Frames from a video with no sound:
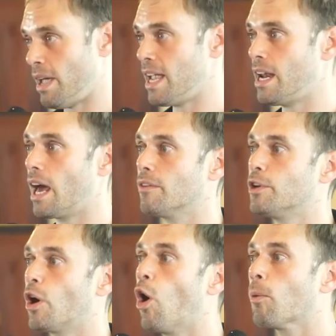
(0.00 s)
paying out of
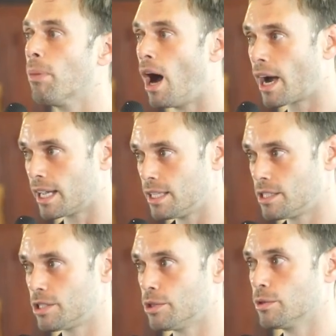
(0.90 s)
your own
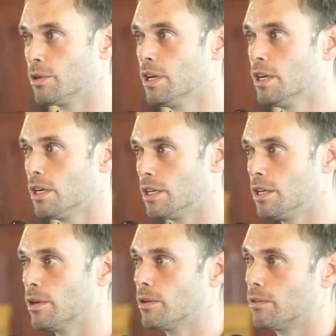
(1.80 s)
pocket to,
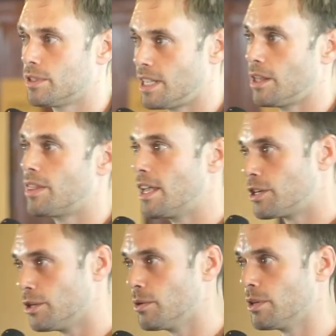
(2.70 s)
you know, say
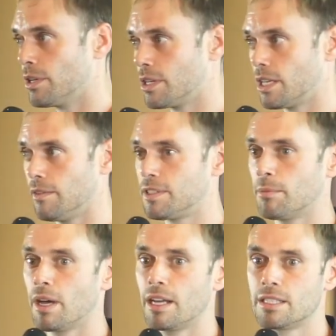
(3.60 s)
thank you and give
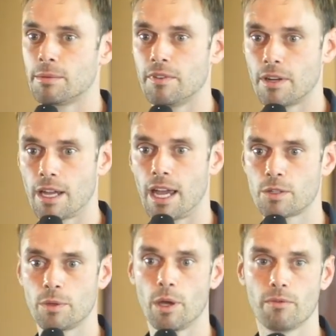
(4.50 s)
somebody some of your
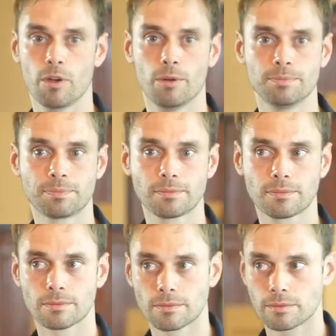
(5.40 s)
cash when you upvote.
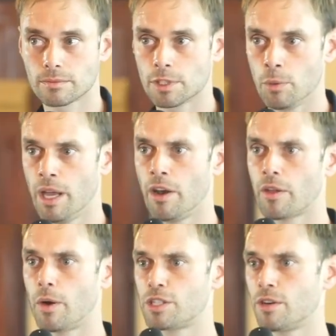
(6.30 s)
We had
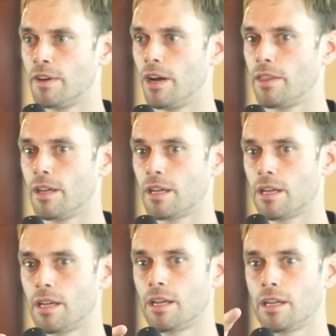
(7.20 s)
another question over here, I think.
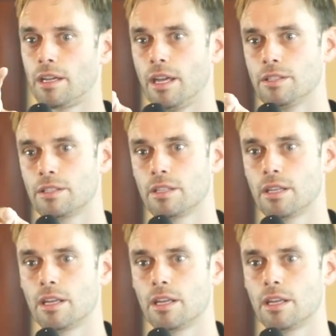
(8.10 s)
Yes.